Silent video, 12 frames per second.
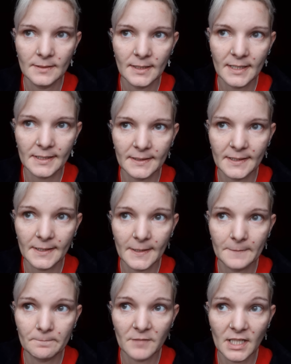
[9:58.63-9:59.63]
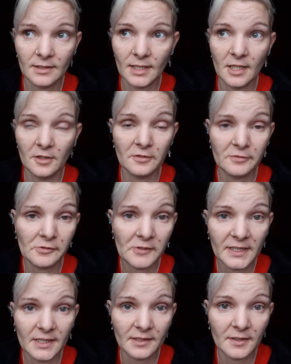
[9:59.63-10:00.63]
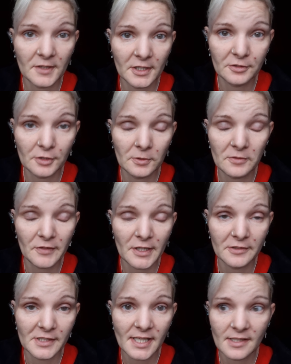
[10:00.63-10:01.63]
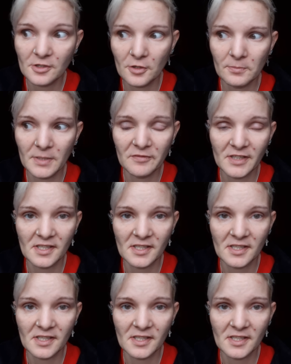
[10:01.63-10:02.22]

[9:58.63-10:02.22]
And another thing, the coronavirus, it's not me for